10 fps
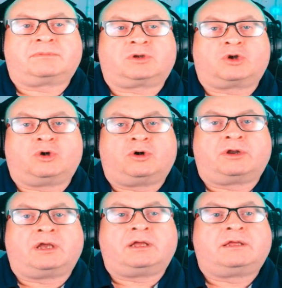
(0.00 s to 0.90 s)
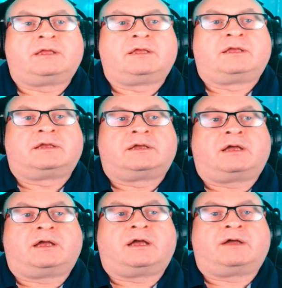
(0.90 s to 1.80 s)
corner
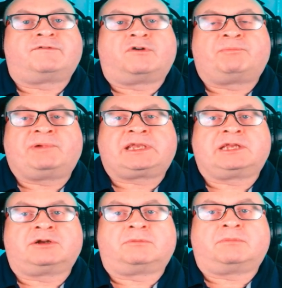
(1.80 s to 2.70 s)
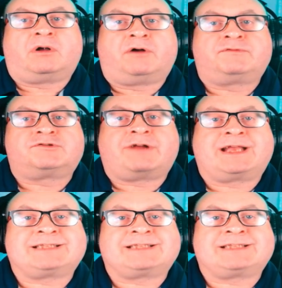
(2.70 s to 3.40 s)
for picking up off-track